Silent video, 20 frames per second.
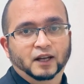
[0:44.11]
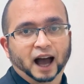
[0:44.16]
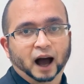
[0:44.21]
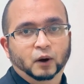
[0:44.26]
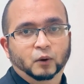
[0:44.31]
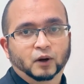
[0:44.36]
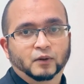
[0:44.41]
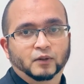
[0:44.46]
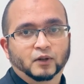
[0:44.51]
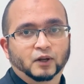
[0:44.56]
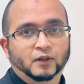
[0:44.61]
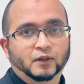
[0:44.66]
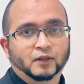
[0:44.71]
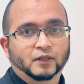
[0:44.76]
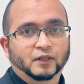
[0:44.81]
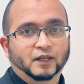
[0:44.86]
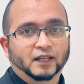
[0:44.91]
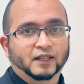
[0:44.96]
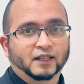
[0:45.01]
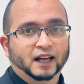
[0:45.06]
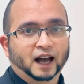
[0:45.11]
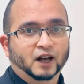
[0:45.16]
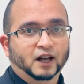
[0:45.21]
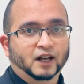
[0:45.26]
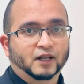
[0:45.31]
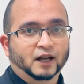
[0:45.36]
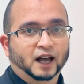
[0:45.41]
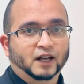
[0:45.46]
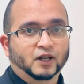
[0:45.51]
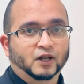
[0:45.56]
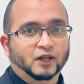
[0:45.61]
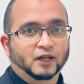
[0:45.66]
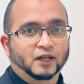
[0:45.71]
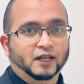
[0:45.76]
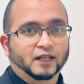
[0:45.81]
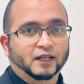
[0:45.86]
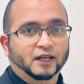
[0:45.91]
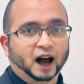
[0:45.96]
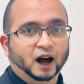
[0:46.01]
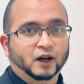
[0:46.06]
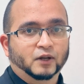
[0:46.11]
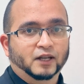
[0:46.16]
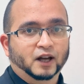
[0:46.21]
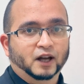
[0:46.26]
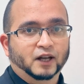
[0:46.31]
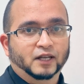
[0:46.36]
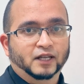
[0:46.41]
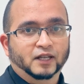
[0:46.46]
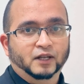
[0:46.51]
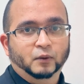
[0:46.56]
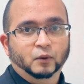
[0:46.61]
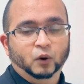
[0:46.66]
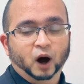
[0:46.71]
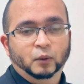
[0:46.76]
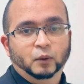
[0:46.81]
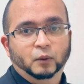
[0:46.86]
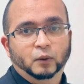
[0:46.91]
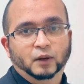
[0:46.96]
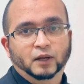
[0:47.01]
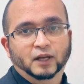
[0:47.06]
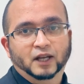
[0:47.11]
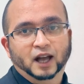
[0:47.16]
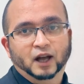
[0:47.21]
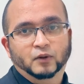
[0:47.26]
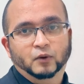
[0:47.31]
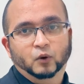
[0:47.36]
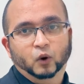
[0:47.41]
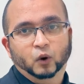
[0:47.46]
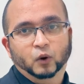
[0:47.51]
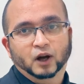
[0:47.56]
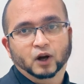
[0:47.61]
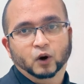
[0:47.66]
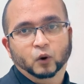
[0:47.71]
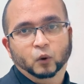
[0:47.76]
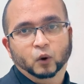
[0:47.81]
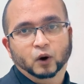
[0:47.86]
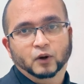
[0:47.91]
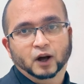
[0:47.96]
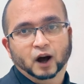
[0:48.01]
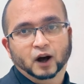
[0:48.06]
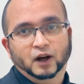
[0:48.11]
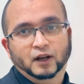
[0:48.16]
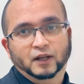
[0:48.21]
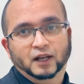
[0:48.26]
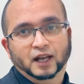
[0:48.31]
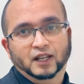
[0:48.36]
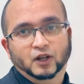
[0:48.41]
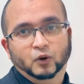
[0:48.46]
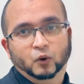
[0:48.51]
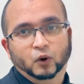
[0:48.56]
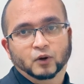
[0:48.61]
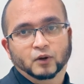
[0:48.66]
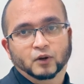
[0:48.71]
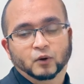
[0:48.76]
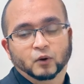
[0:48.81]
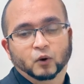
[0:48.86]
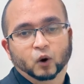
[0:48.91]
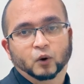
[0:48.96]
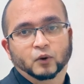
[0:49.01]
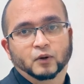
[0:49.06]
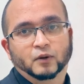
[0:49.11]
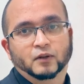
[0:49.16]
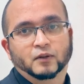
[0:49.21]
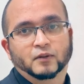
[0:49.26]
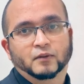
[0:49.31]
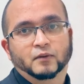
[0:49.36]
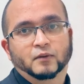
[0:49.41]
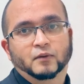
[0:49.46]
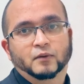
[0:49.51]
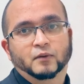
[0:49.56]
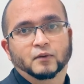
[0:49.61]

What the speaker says: However, this calculation does not tell us the probability of rolling a 1 on at least one of the rolls.